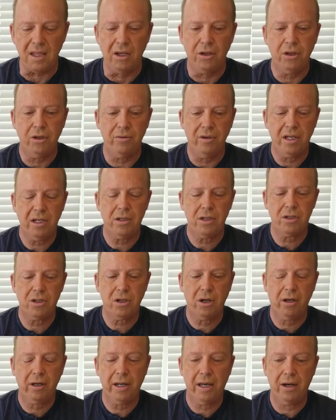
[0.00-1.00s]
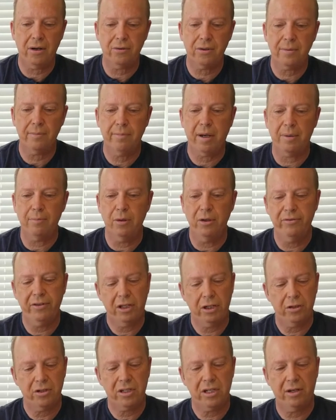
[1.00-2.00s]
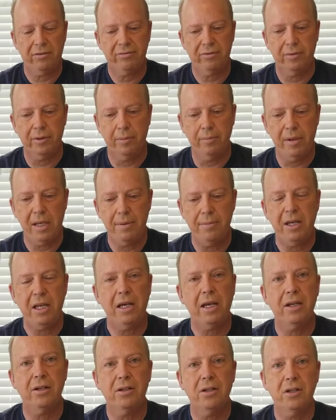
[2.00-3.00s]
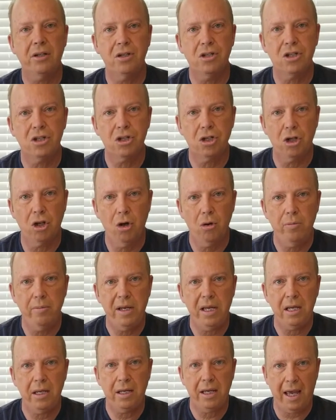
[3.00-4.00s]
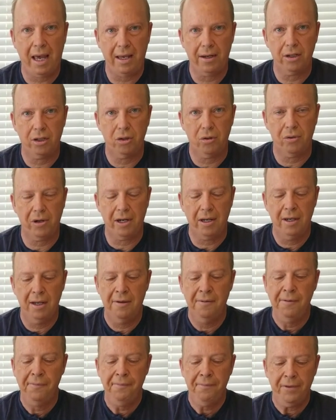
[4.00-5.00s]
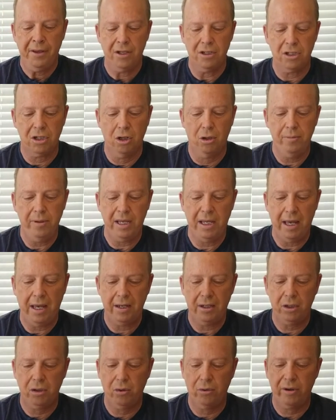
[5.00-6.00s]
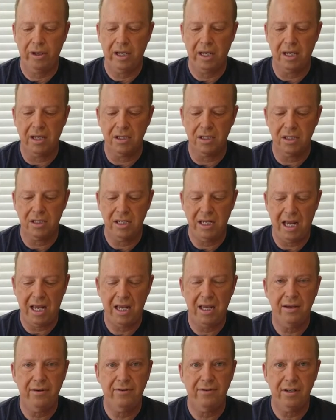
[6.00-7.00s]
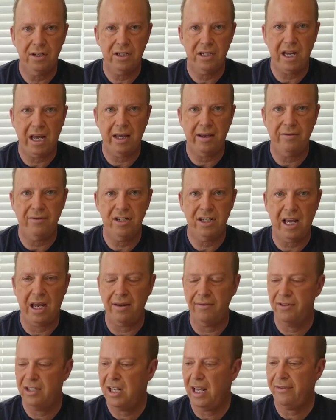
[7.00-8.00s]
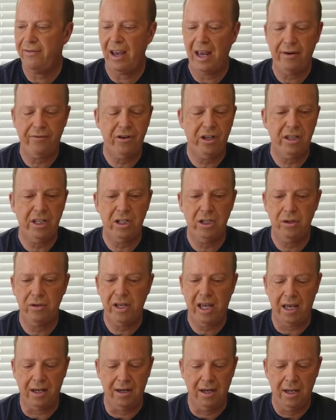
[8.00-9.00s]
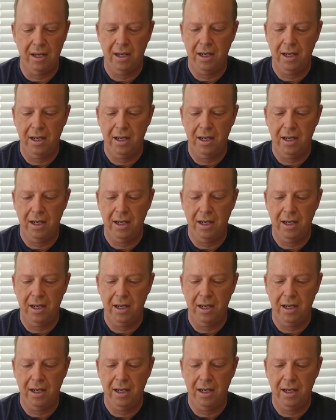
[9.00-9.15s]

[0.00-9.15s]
You need to start out by moving yourself from the Mimi into the Slow Me category. The Slow Me category is save, save, save. Save everything you can.